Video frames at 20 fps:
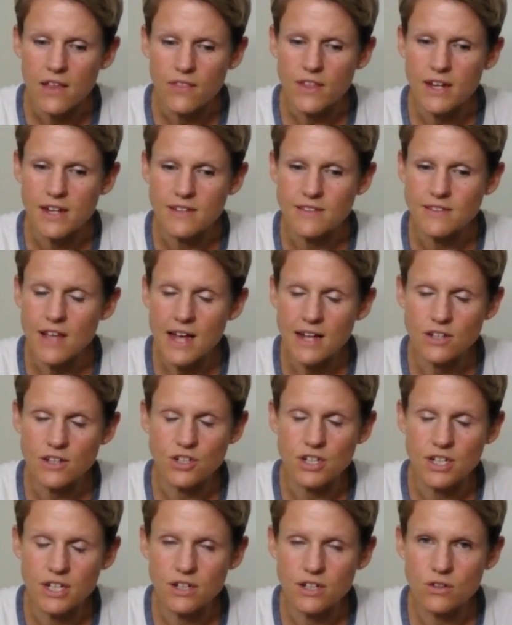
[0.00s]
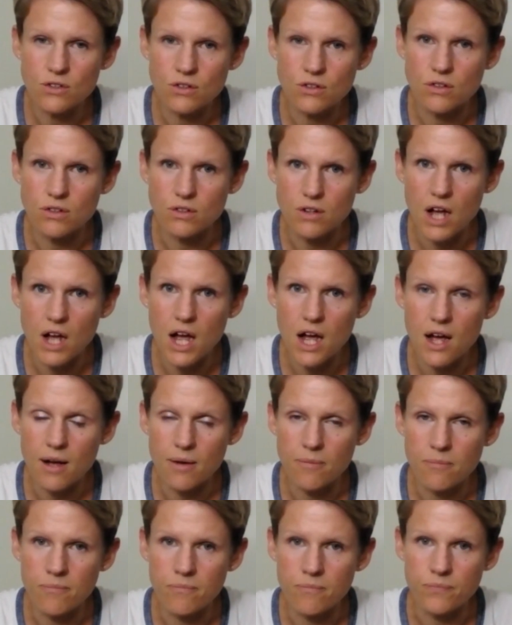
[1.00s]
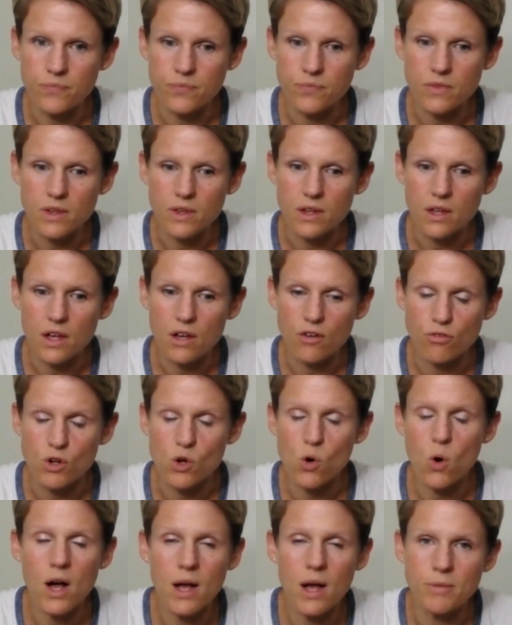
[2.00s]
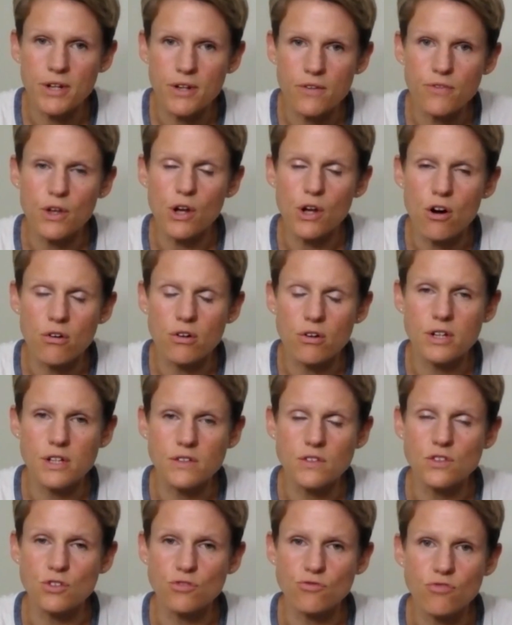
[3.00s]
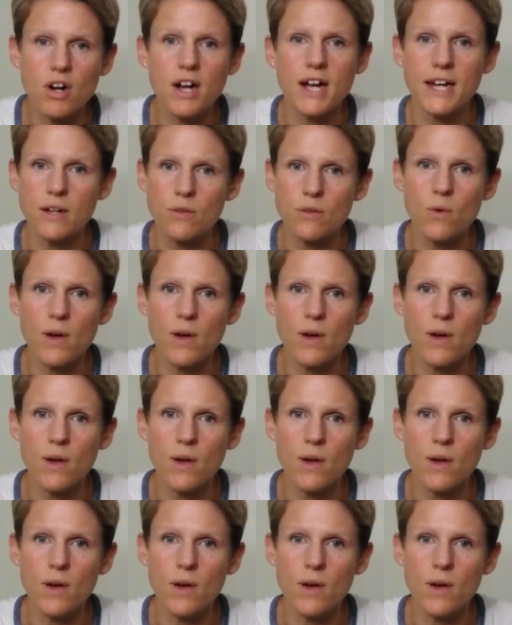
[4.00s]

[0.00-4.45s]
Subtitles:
that it's actually not a requirement of the coroners to write